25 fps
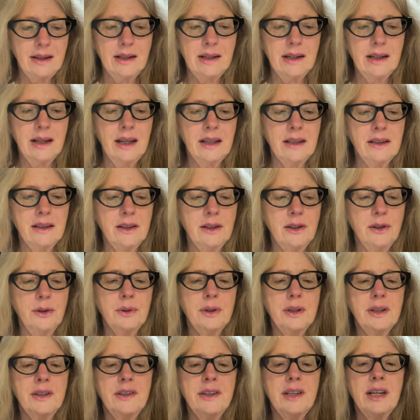like the
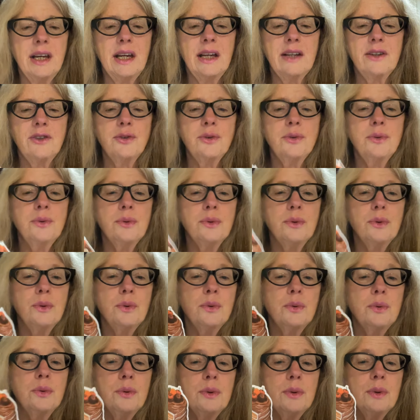look of that too.
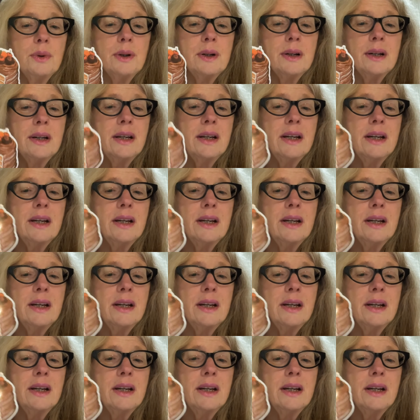Oh,